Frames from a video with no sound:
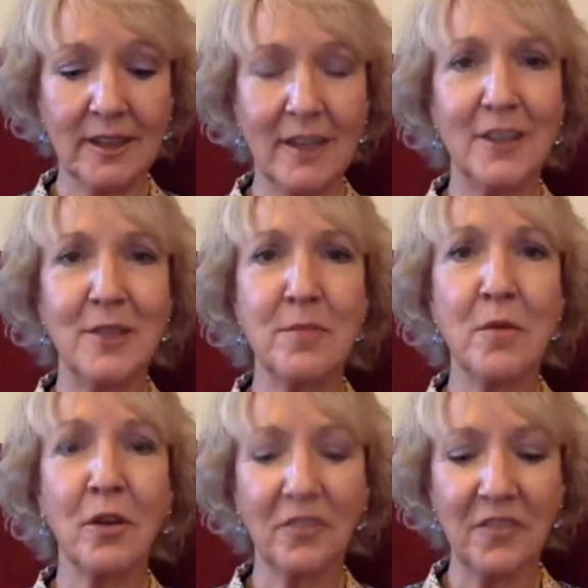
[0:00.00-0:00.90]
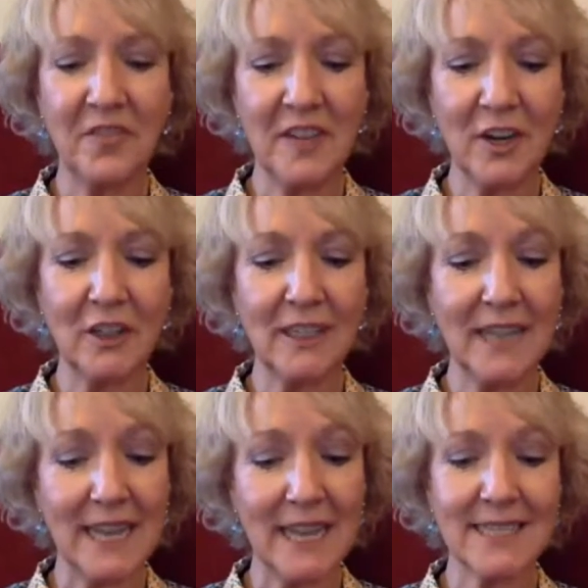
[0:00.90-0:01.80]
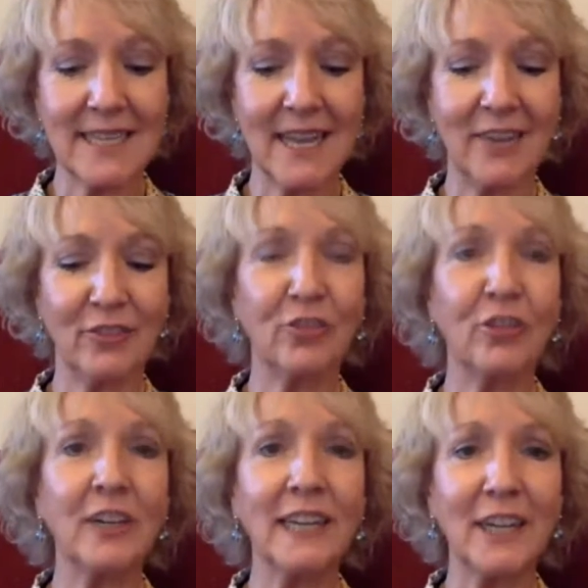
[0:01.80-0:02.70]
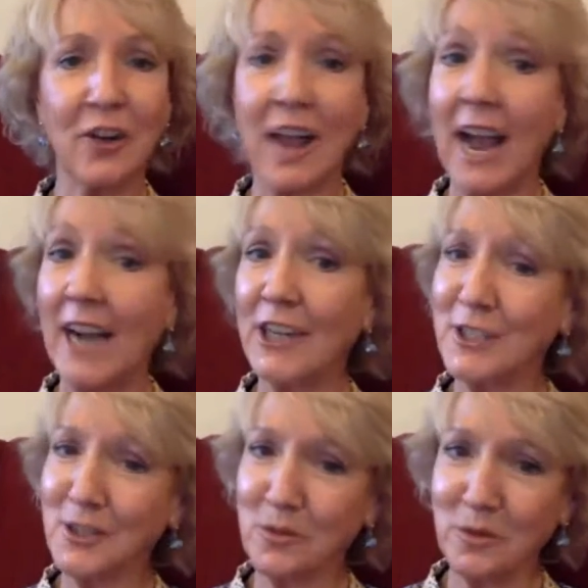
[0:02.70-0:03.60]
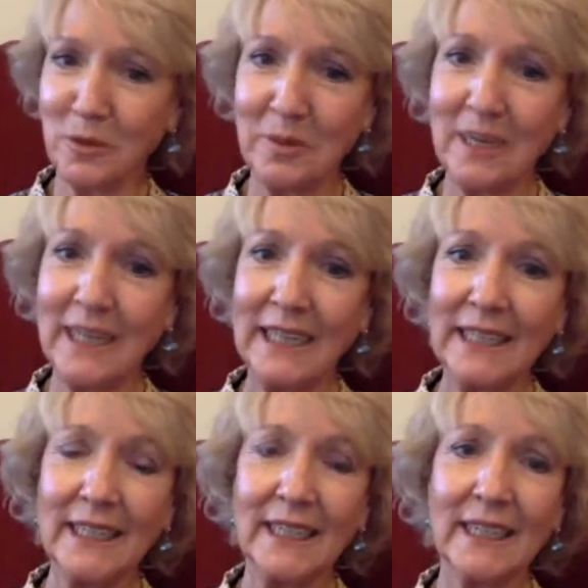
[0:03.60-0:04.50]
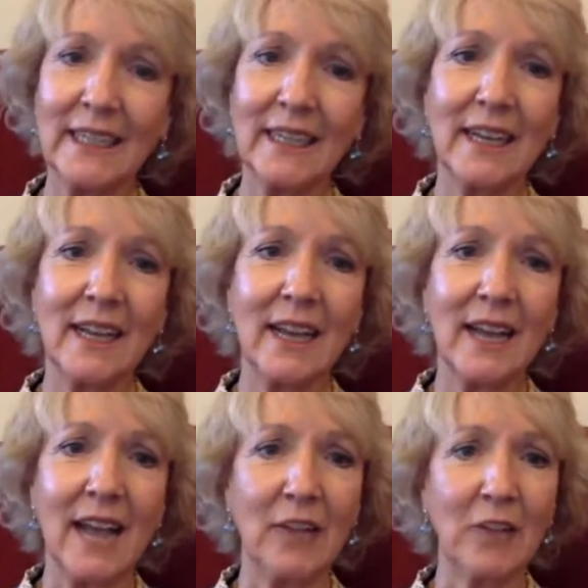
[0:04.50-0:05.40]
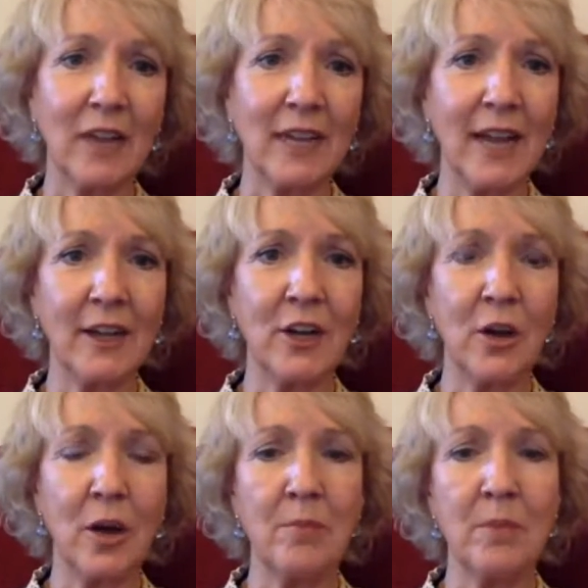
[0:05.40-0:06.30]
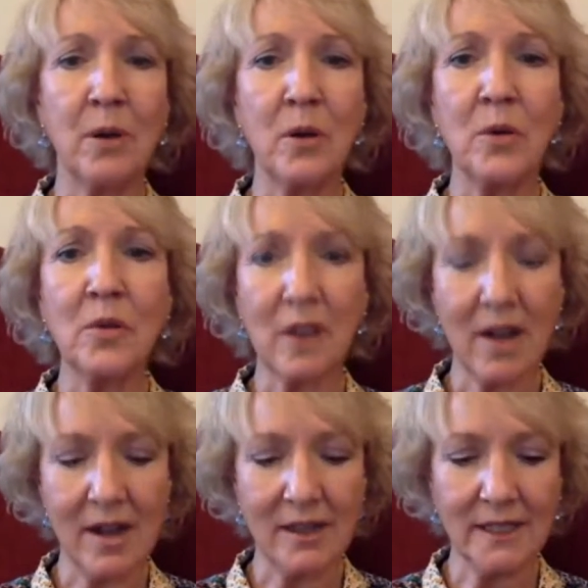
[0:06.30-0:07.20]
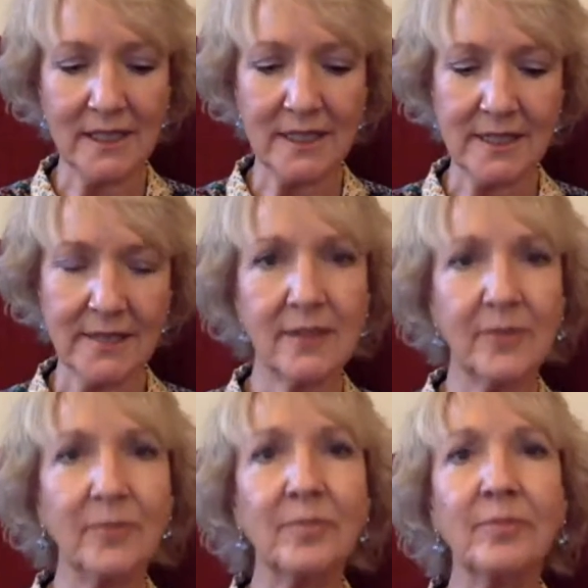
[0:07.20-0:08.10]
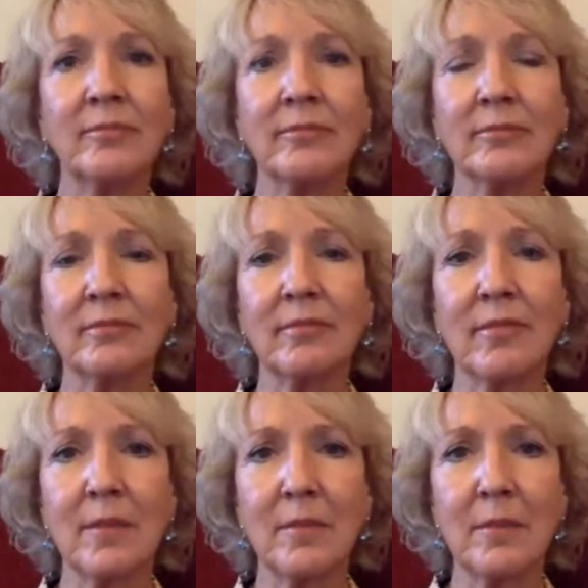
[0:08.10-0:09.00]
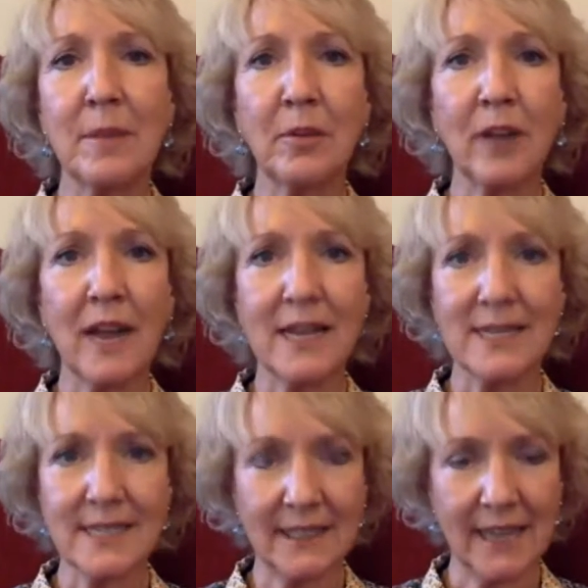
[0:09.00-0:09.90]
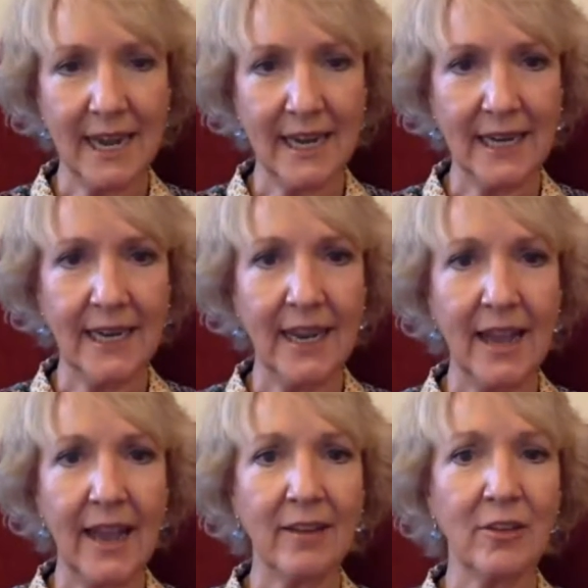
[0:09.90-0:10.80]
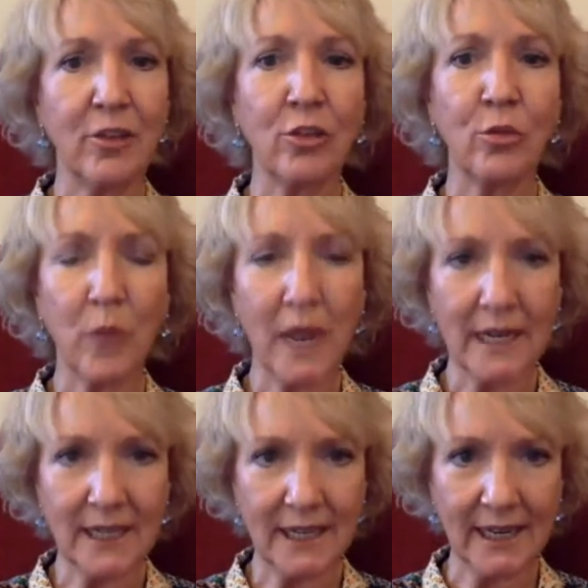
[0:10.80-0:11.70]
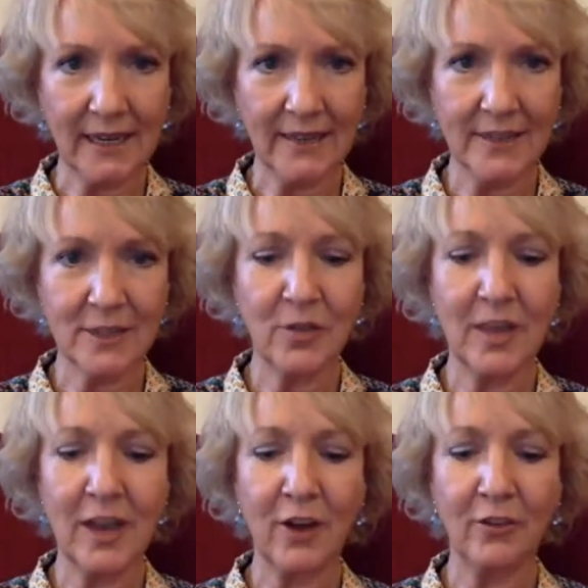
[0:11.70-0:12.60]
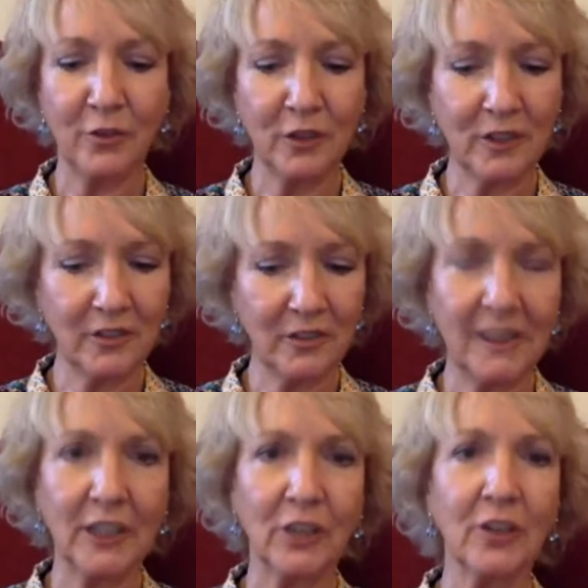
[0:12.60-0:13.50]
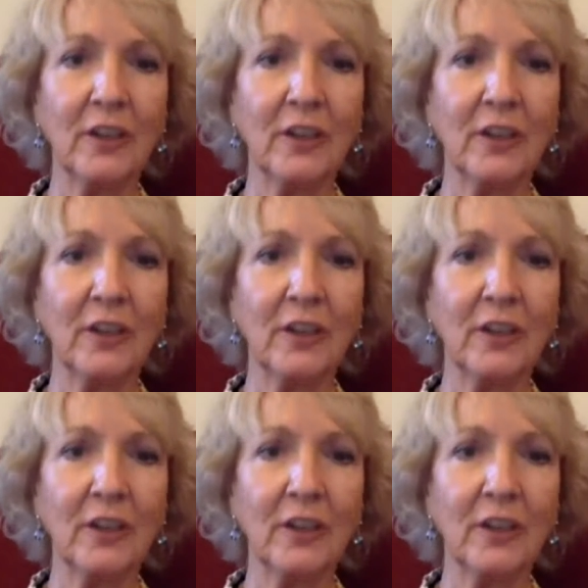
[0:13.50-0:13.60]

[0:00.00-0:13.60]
the more fearless and free your actions will be. And right now, I know on both continents, people are escalating and threatening, so they are full of fear